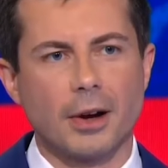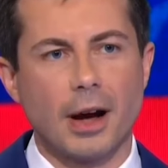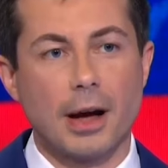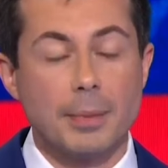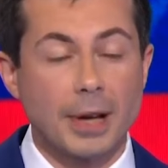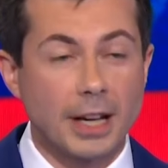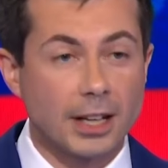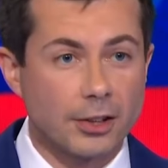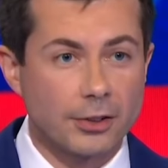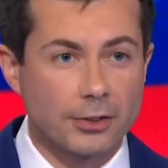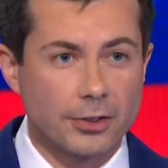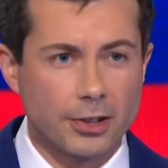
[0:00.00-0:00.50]
I
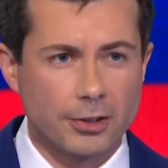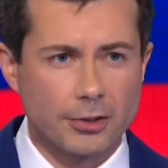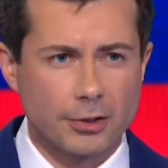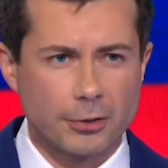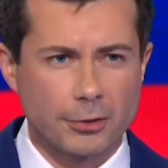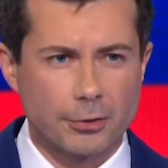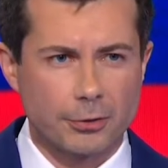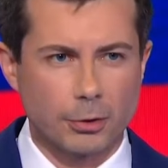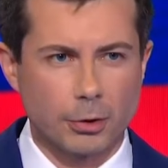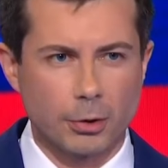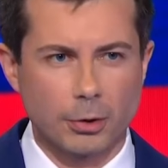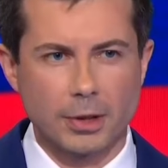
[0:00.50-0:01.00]
make decisions
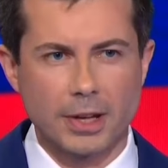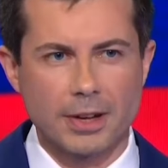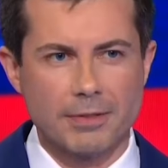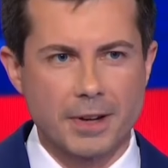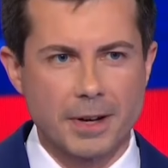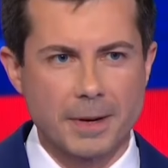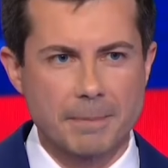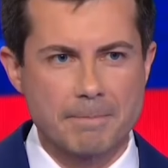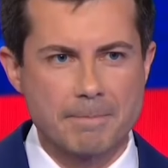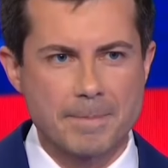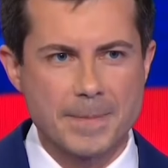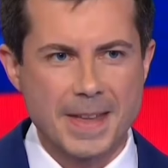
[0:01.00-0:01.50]
for a living,
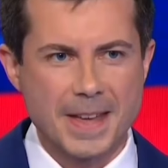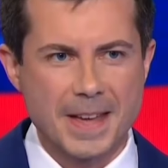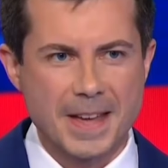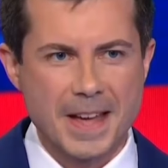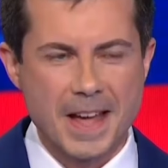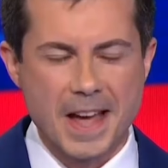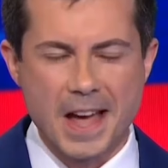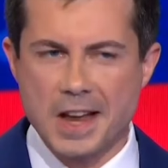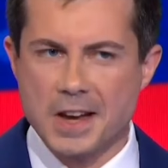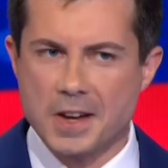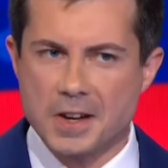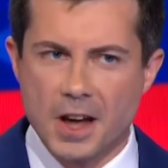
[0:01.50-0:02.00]

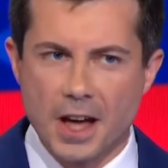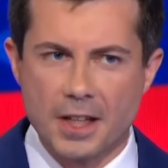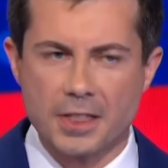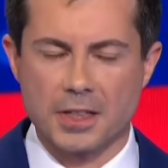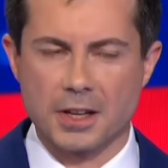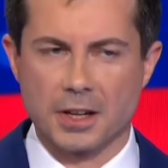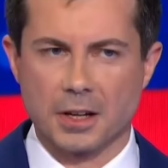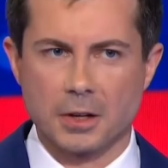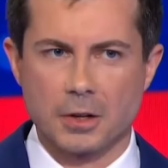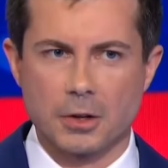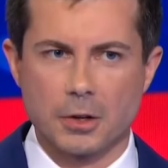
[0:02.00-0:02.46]
and nothing